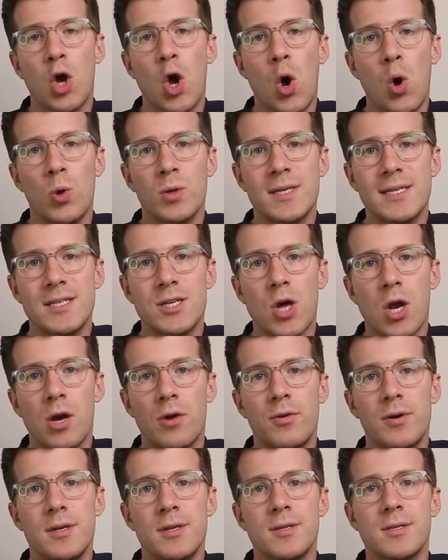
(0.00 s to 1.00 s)
cold
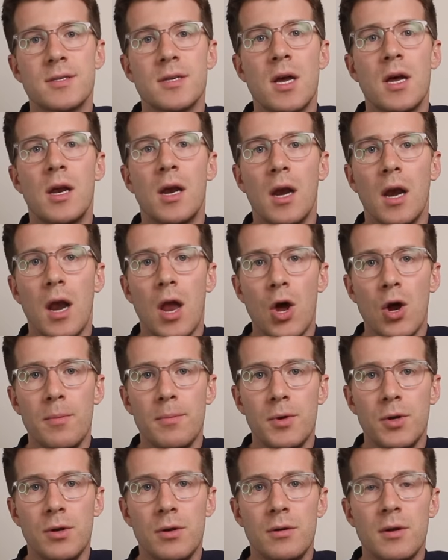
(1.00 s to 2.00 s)
intolerance, low
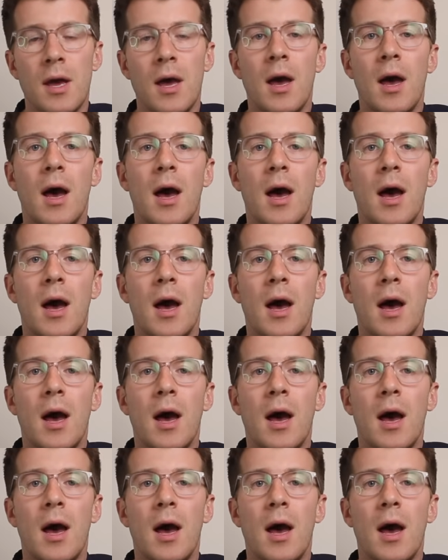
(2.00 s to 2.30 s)
mood,